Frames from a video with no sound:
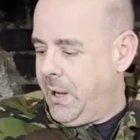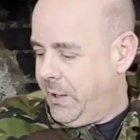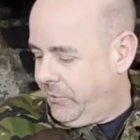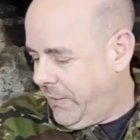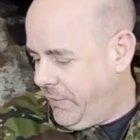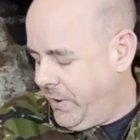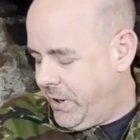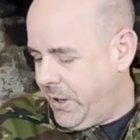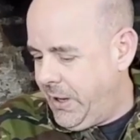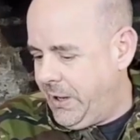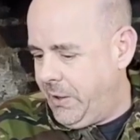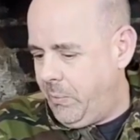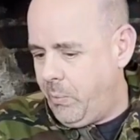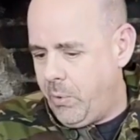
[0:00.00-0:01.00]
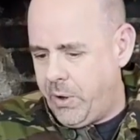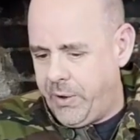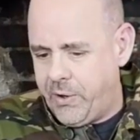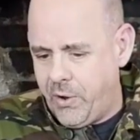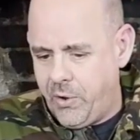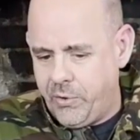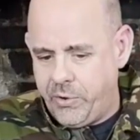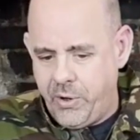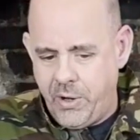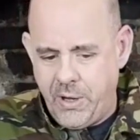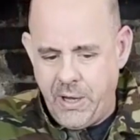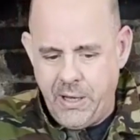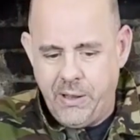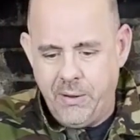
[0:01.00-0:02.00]
Let's have a look in what I got
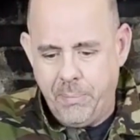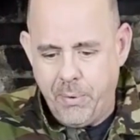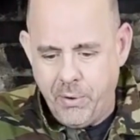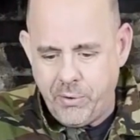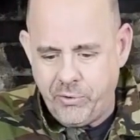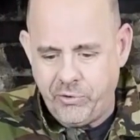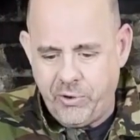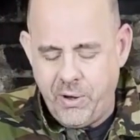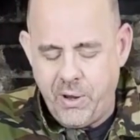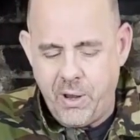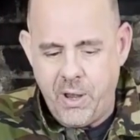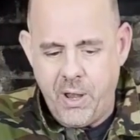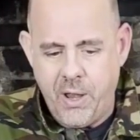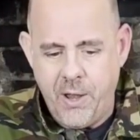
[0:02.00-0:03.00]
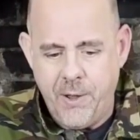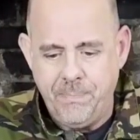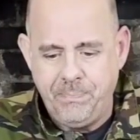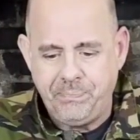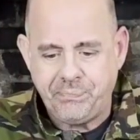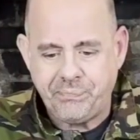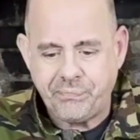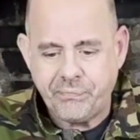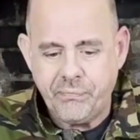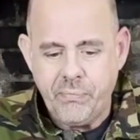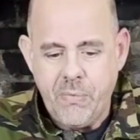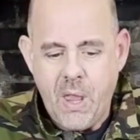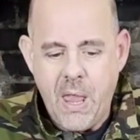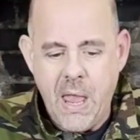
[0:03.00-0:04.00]
in the box
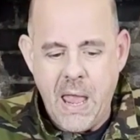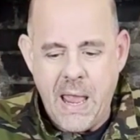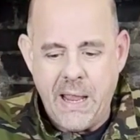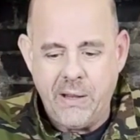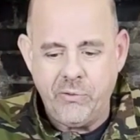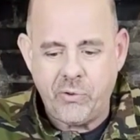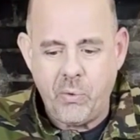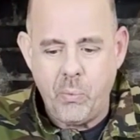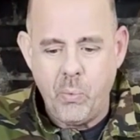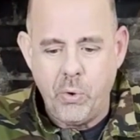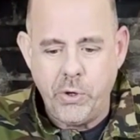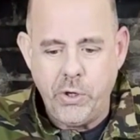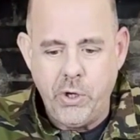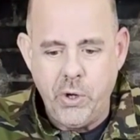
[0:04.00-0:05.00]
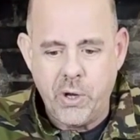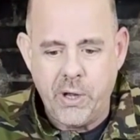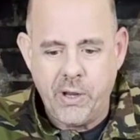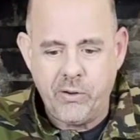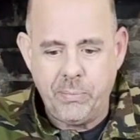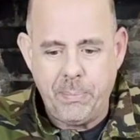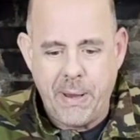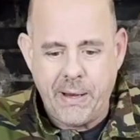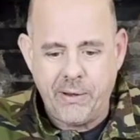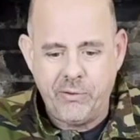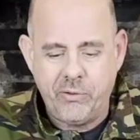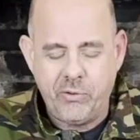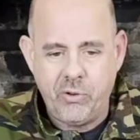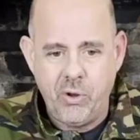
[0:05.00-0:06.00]
and what you can
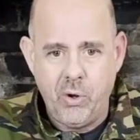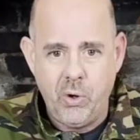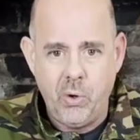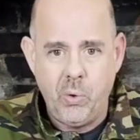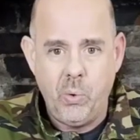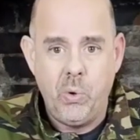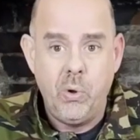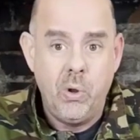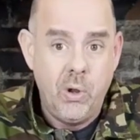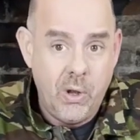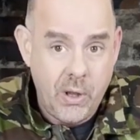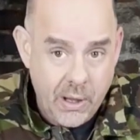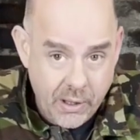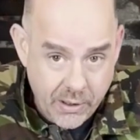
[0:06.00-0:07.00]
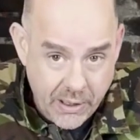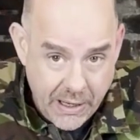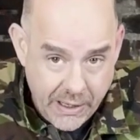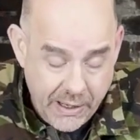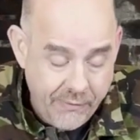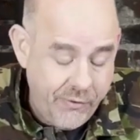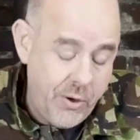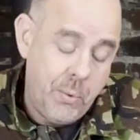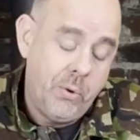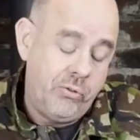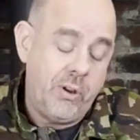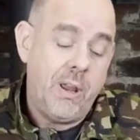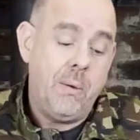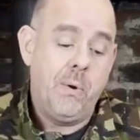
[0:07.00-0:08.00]
expect to get if you were
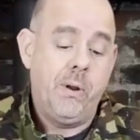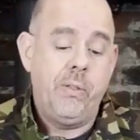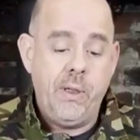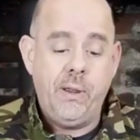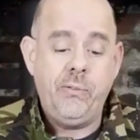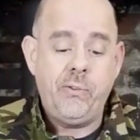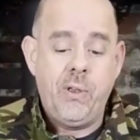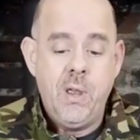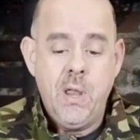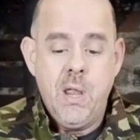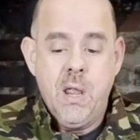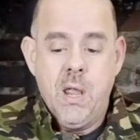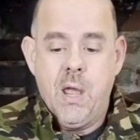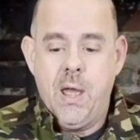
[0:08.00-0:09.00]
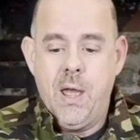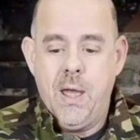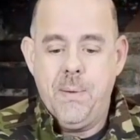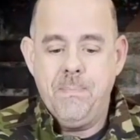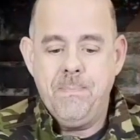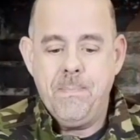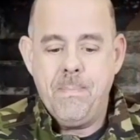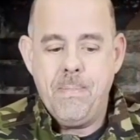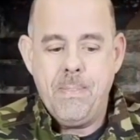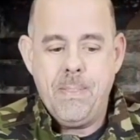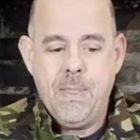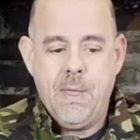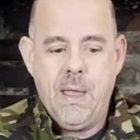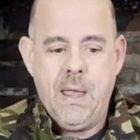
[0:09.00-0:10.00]
to get one of these, and
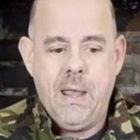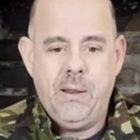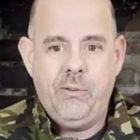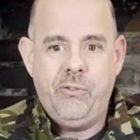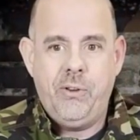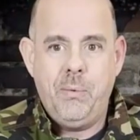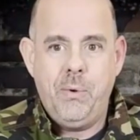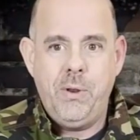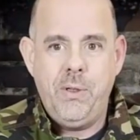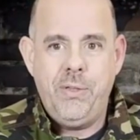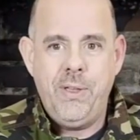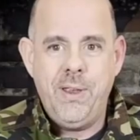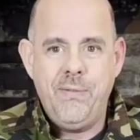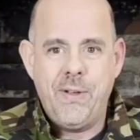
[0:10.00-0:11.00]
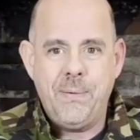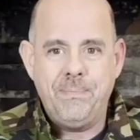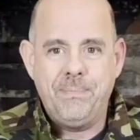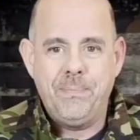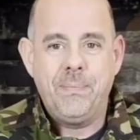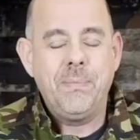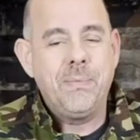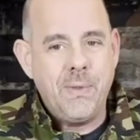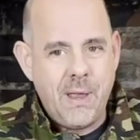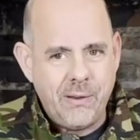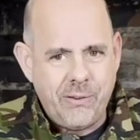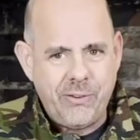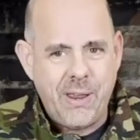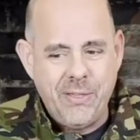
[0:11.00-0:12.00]
see what you think of it.
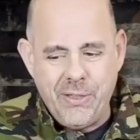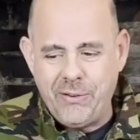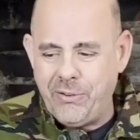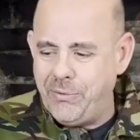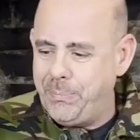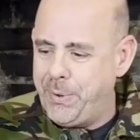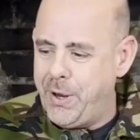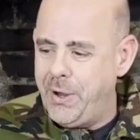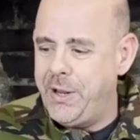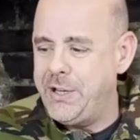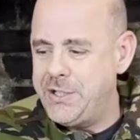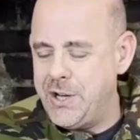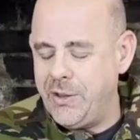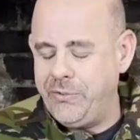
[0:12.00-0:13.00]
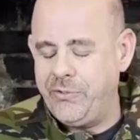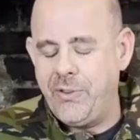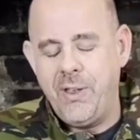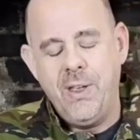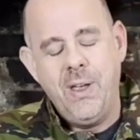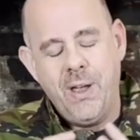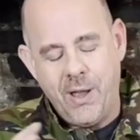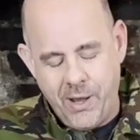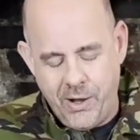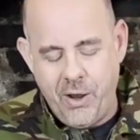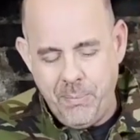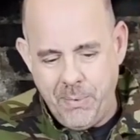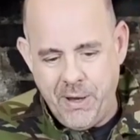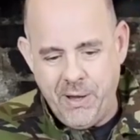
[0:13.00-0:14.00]
As I say, this is purely just an
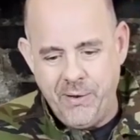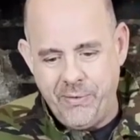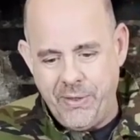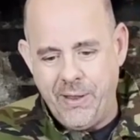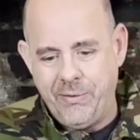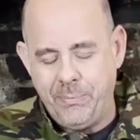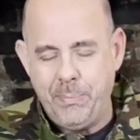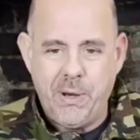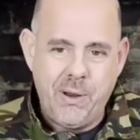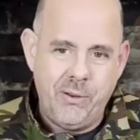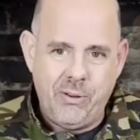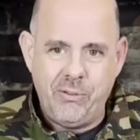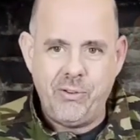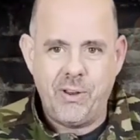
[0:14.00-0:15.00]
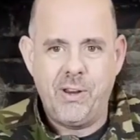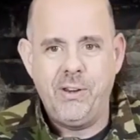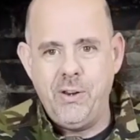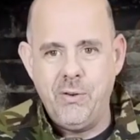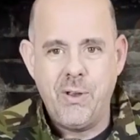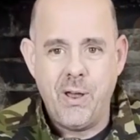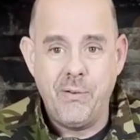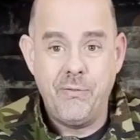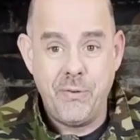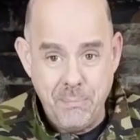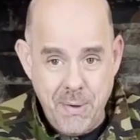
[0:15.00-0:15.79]
opening of this because it's a new gun for